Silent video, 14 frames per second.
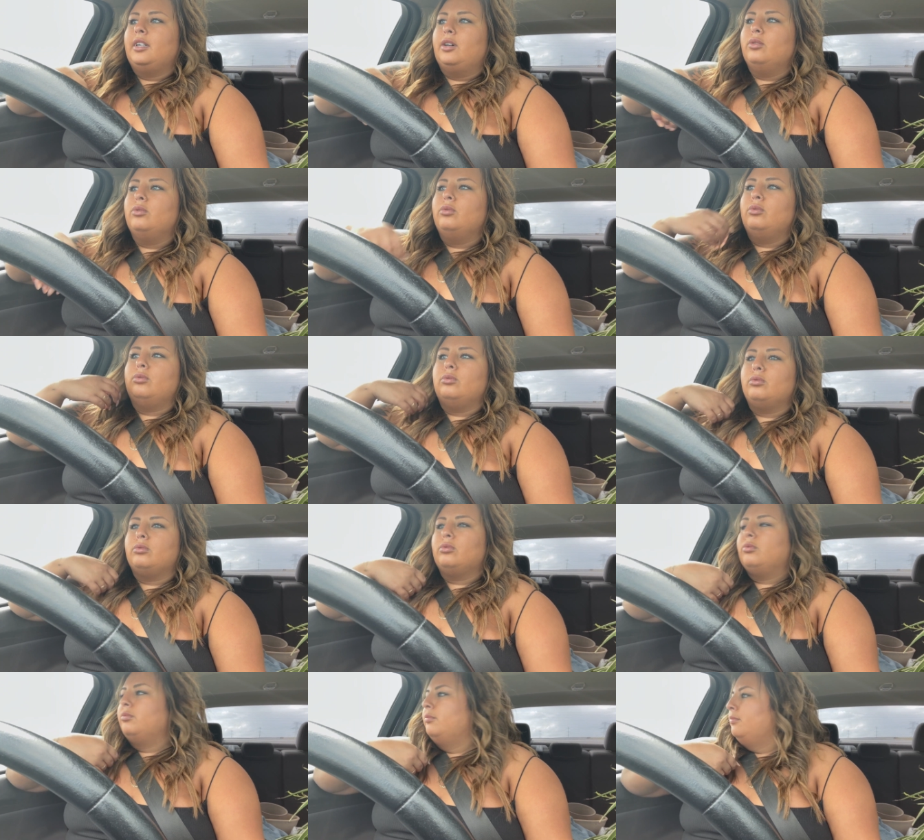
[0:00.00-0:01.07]
Oh,
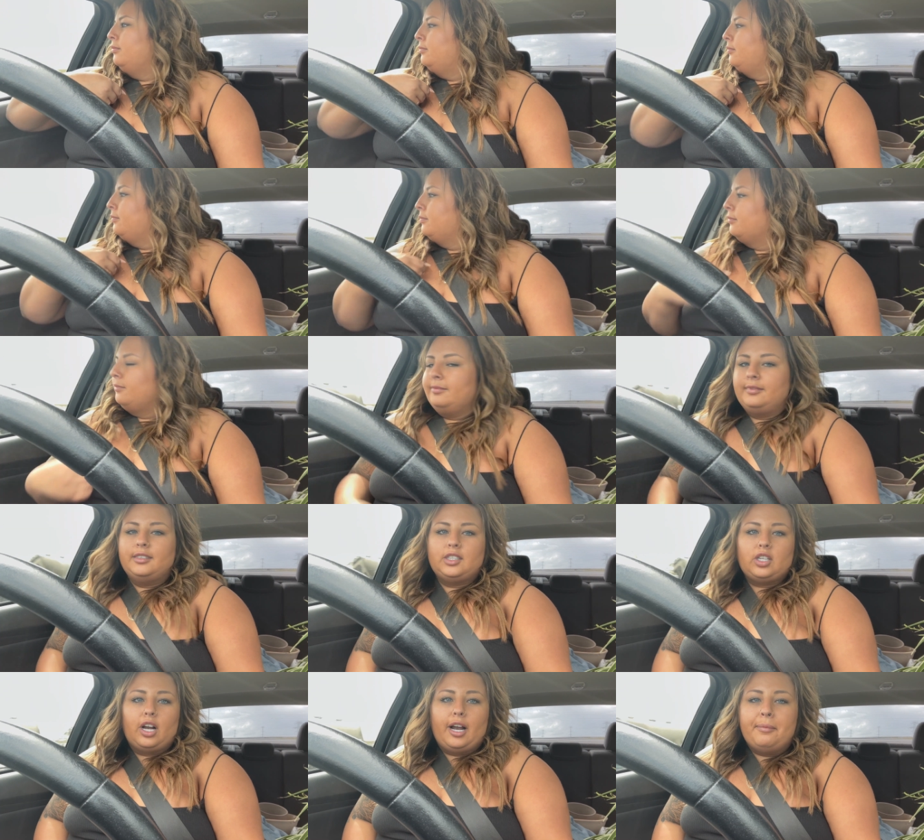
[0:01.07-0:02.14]

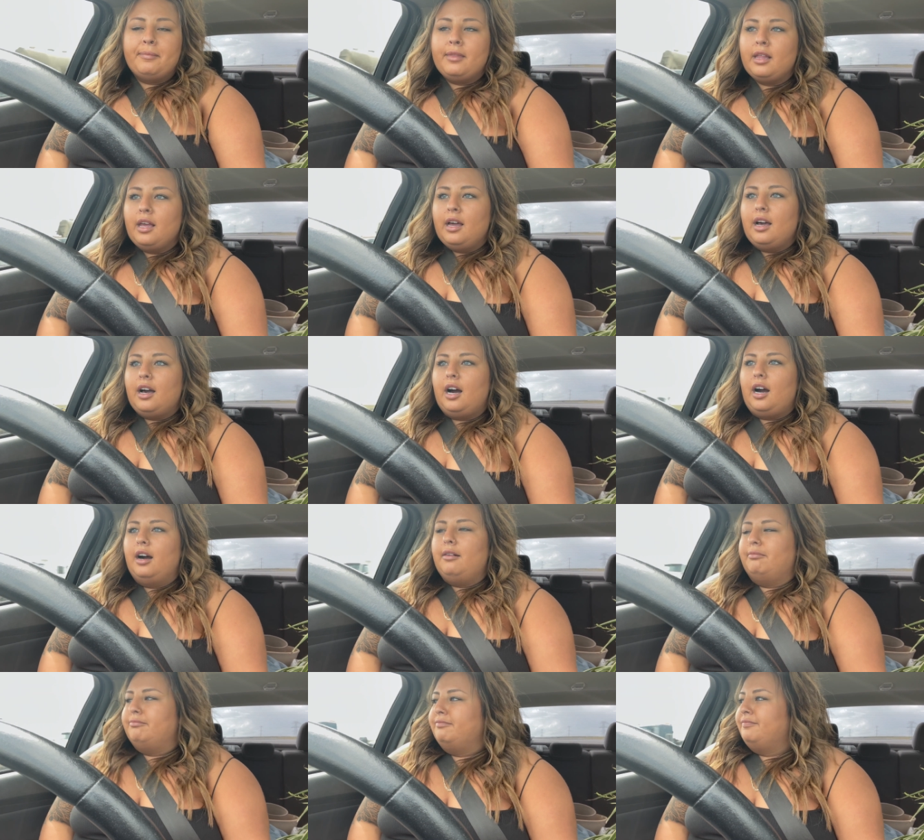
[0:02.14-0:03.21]
sorry.
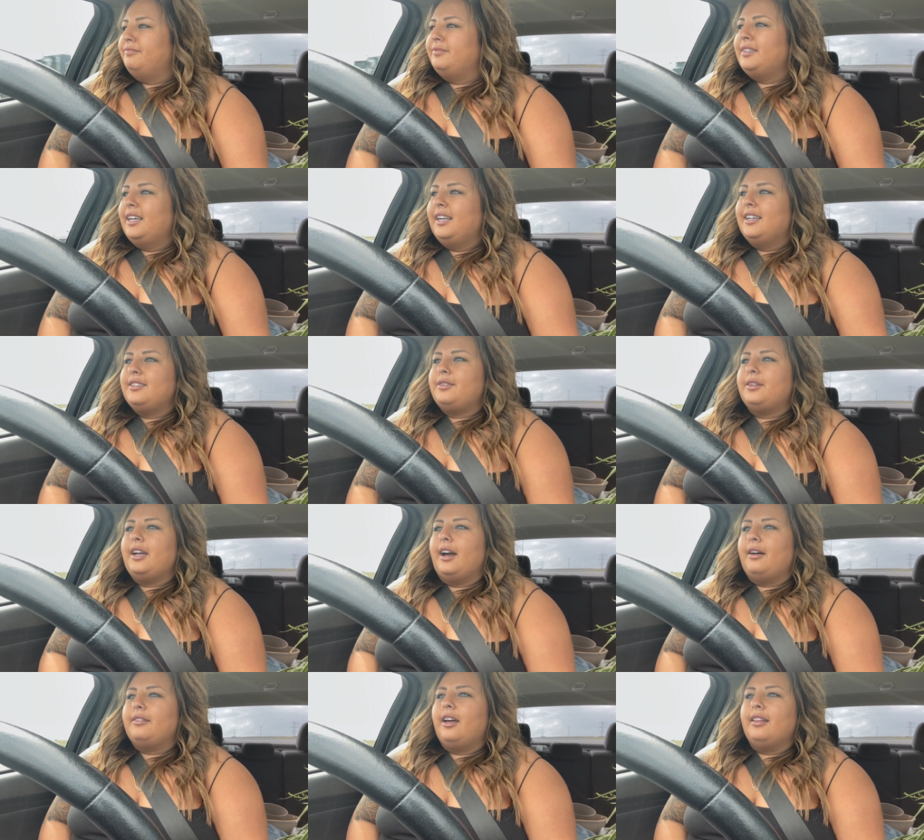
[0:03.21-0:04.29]
Um, so
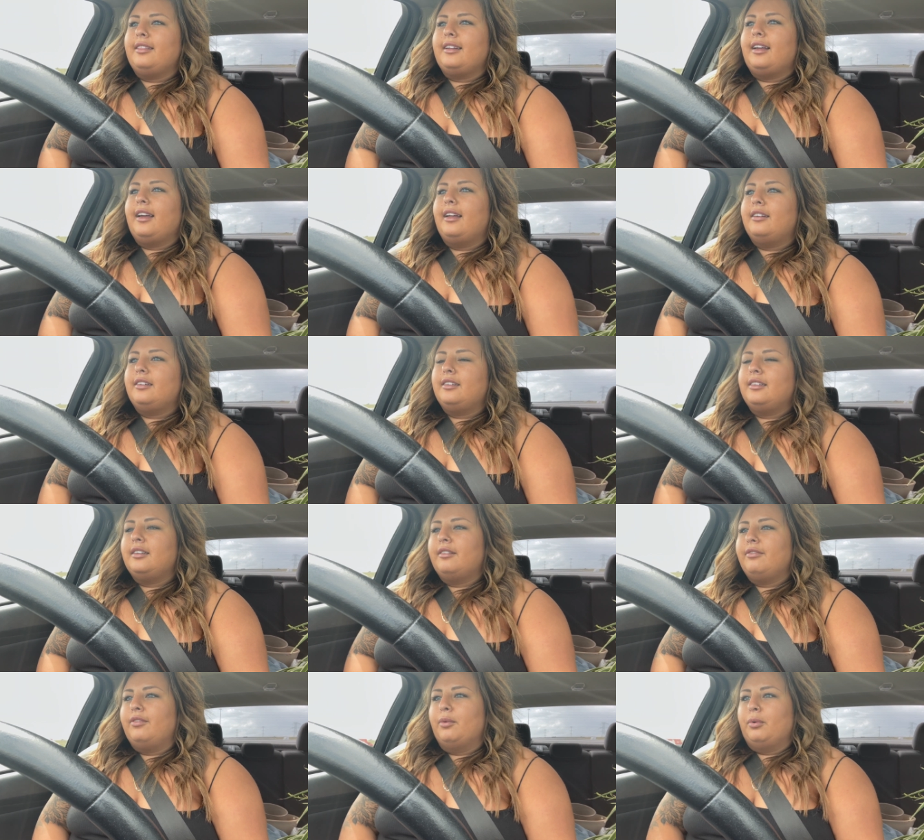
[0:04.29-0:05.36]
yeah, not the end
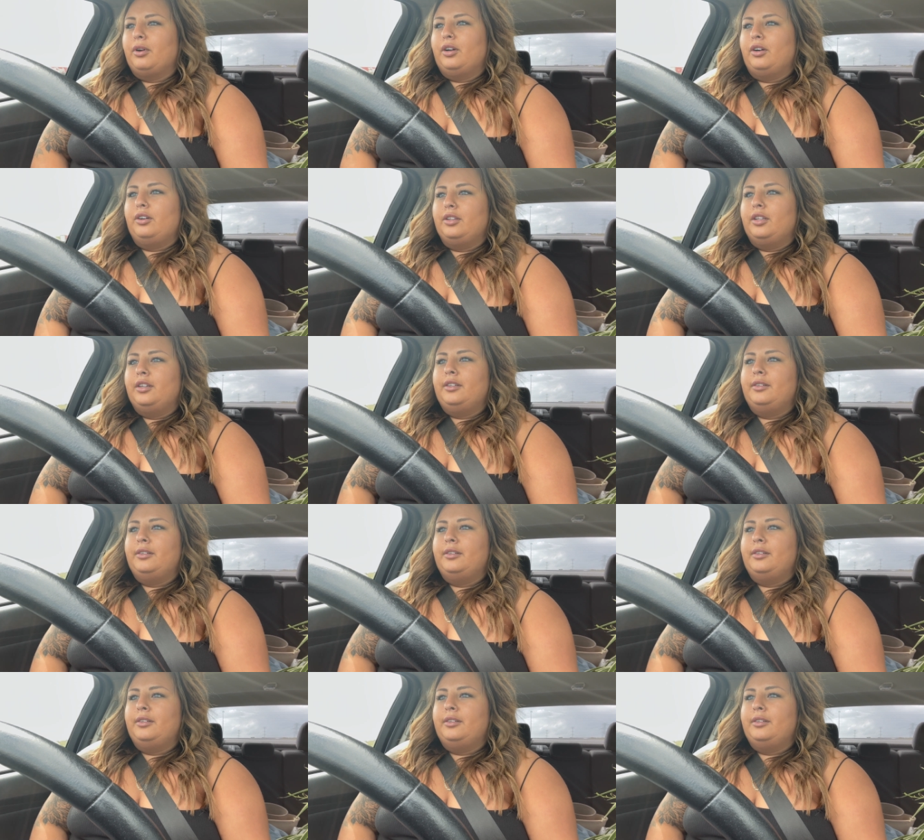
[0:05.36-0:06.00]
of the world,